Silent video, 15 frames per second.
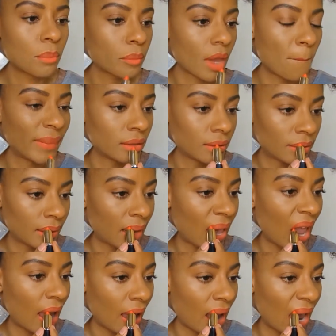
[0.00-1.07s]
and there's
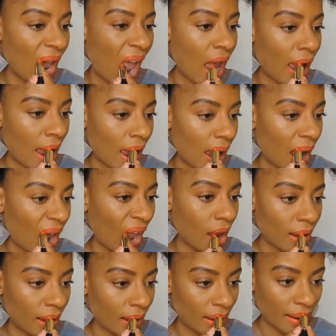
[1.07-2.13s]
also no need for a
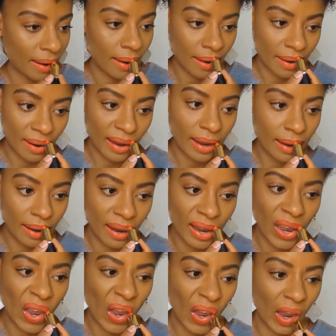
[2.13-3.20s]
lip liner with this one,
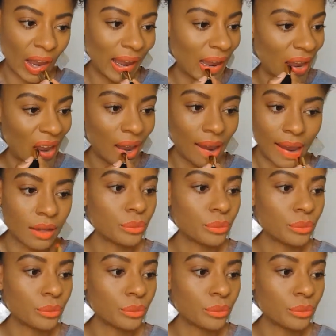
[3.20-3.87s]
even though it is so